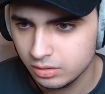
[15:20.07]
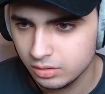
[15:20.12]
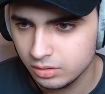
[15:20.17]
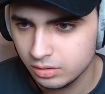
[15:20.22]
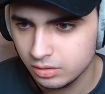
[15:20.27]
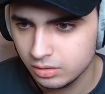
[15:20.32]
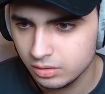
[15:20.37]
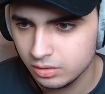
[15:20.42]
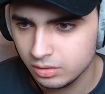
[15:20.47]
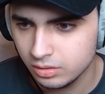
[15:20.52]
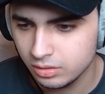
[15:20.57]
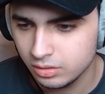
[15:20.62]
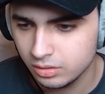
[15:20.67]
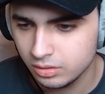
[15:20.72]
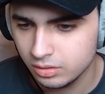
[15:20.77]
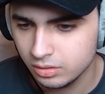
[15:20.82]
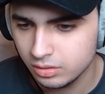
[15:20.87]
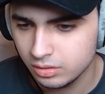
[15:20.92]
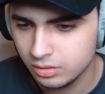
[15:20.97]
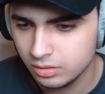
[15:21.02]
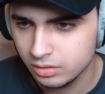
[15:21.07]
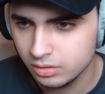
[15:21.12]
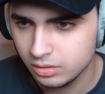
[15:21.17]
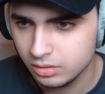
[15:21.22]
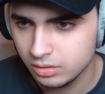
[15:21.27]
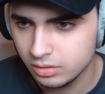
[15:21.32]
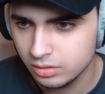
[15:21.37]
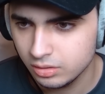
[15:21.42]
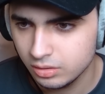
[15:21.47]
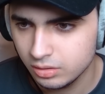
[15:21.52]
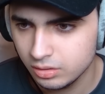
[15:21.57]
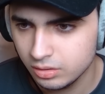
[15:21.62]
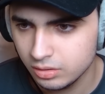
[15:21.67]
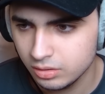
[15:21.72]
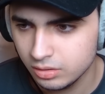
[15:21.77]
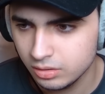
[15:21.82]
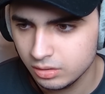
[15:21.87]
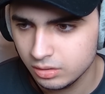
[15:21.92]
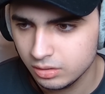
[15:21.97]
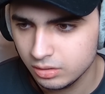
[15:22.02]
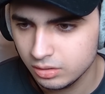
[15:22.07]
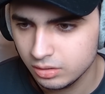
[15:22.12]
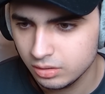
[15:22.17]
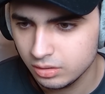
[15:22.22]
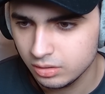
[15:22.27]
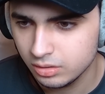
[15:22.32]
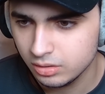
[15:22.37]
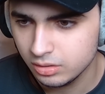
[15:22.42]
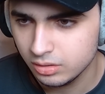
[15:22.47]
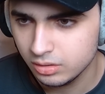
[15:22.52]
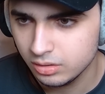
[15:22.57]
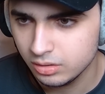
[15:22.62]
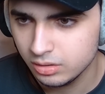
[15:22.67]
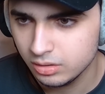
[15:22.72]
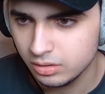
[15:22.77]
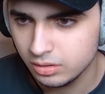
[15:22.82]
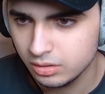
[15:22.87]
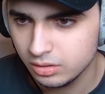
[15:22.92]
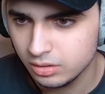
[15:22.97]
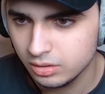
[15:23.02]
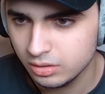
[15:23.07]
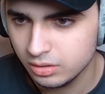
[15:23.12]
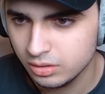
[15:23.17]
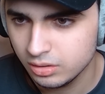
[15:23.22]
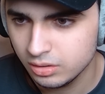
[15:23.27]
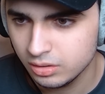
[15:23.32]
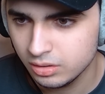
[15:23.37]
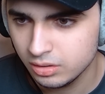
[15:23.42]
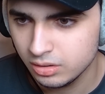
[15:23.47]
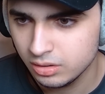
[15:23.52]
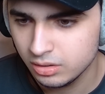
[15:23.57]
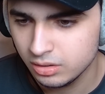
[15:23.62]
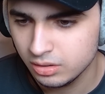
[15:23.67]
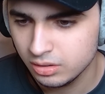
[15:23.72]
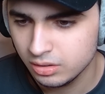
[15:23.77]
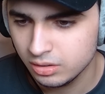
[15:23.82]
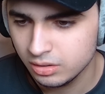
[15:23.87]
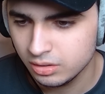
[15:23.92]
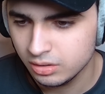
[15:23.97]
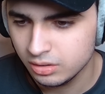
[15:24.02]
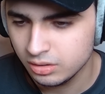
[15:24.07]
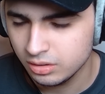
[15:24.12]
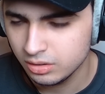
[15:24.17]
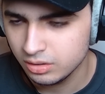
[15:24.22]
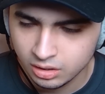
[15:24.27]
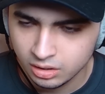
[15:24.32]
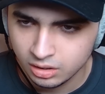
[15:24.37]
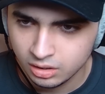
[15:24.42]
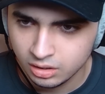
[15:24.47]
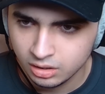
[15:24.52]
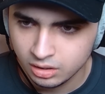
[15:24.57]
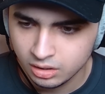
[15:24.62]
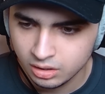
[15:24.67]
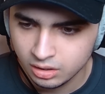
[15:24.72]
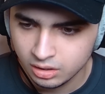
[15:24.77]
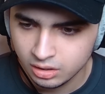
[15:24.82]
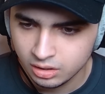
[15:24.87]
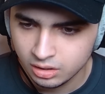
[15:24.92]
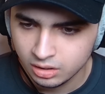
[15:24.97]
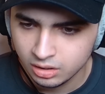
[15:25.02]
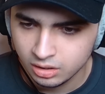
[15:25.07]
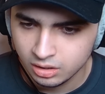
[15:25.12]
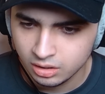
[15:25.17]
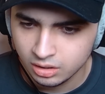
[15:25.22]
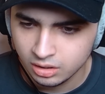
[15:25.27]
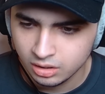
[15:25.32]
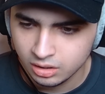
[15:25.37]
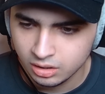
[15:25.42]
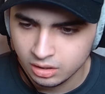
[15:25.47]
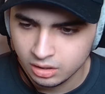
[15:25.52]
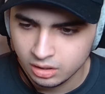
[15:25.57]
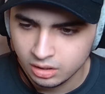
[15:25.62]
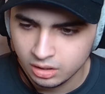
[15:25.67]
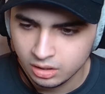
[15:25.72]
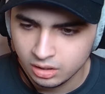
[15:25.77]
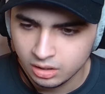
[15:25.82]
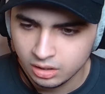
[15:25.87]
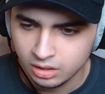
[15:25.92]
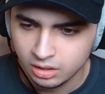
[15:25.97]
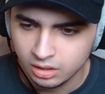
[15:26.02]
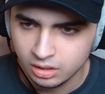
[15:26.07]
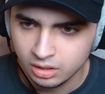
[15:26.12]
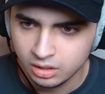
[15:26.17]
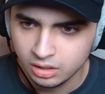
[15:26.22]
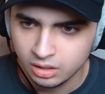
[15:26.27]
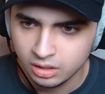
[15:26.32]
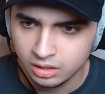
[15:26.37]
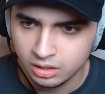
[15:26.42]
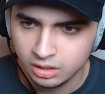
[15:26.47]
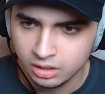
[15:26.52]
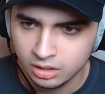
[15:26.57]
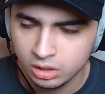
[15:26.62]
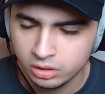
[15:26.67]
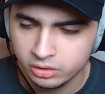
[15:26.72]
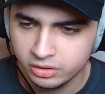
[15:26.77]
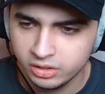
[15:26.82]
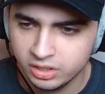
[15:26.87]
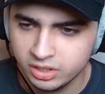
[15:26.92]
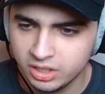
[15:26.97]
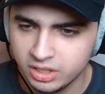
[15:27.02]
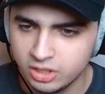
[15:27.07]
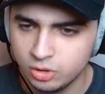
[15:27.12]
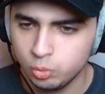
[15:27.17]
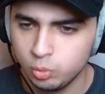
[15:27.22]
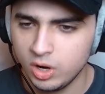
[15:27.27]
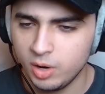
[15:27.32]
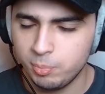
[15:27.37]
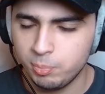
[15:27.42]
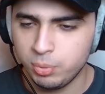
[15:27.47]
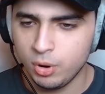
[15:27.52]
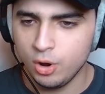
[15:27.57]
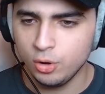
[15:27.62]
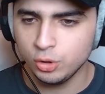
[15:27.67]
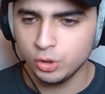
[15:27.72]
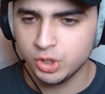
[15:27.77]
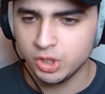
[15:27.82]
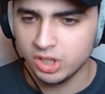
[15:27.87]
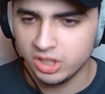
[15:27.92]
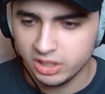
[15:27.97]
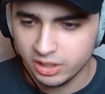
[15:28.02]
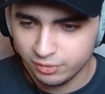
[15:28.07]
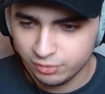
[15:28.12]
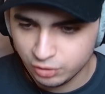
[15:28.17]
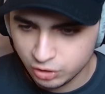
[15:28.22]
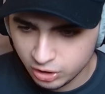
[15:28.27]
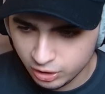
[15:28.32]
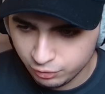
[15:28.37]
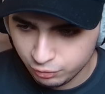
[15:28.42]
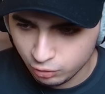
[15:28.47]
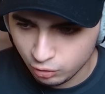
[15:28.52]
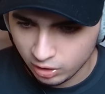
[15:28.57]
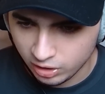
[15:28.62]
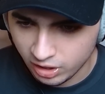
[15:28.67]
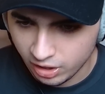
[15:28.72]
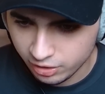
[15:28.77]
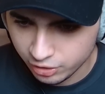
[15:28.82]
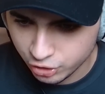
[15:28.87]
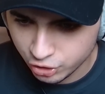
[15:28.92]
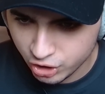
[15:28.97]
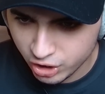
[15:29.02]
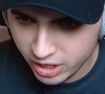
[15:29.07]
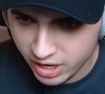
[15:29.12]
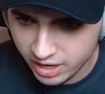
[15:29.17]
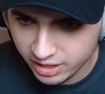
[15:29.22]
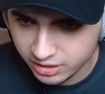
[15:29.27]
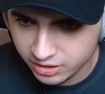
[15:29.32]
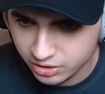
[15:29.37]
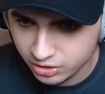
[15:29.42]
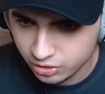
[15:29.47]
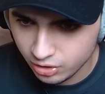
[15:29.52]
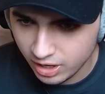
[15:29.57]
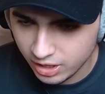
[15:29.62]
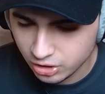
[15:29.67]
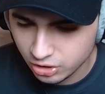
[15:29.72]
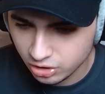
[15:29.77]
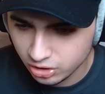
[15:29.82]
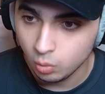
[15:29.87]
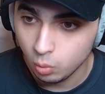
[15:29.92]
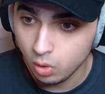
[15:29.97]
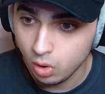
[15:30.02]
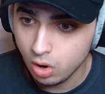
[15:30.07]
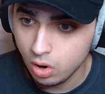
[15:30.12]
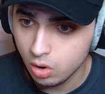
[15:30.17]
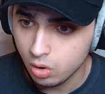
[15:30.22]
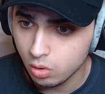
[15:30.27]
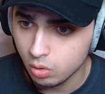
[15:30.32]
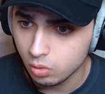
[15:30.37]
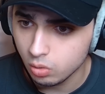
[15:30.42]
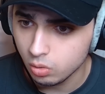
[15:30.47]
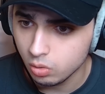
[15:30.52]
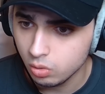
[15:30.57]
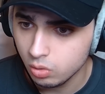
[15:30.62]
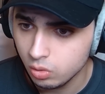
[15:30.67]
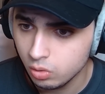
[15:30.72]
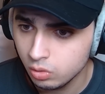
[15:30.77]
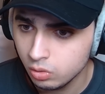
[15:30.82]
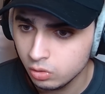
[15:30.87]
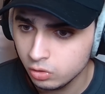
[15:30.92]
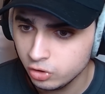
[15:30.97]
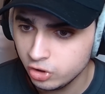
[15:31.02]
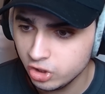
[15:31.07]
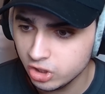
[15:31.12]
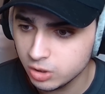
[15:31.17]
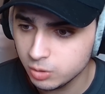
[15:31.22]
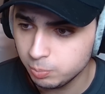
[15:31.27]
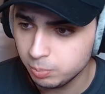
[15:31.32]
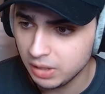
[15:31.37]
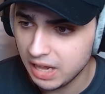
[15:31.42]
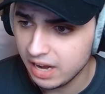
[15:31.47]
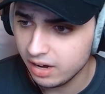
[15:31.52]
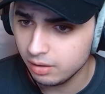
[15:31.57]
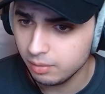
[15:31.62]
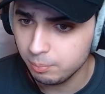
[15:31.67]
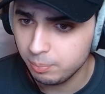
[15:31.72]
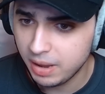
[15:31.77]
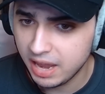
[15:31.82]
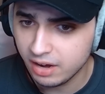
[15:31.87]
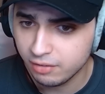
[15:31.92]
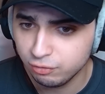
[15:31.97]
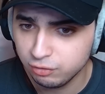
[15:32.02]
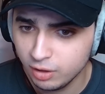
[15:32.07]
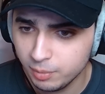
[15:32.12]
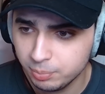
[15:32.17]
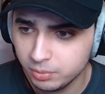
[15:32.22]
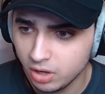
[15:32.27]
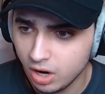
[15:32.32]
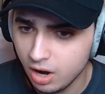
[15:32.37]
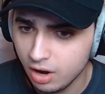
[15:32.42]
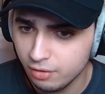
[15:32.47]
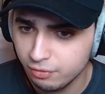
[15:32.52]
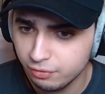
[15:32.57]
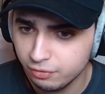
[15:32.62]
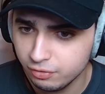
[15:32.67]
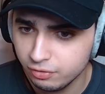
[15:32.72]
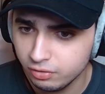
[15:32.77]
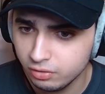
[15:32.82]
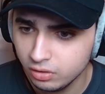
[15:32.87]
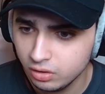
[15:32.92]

could make me not me, it was you. I can turn you into the dragon warrior. This is where Po should give Shifu another chance to actually. Whoa, she just black backflipped off.